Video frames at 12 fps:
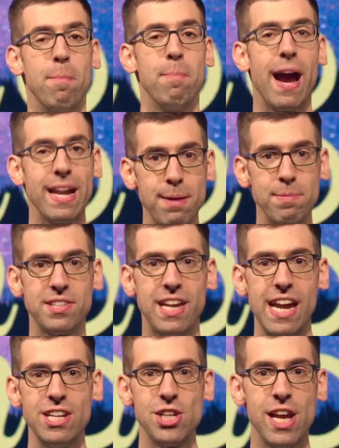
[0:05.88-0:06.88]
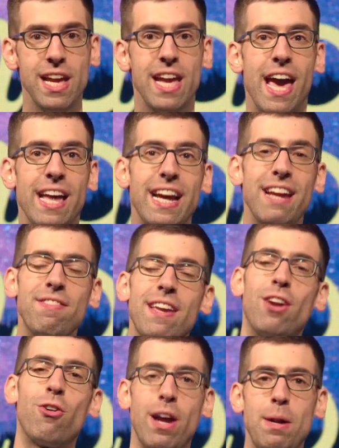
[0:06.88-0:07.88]
My name is KJ, and I have the
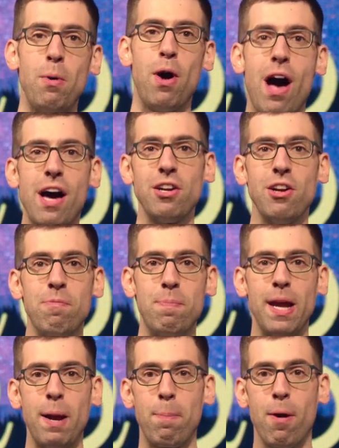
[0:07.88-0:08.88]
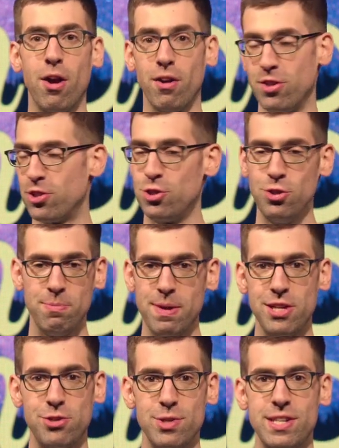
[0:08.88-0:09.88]
incredible honor of being a part of the student
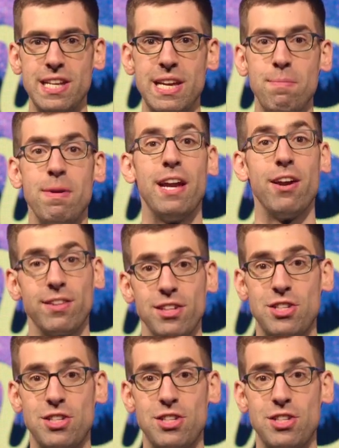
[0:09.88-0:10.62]
ministry team here at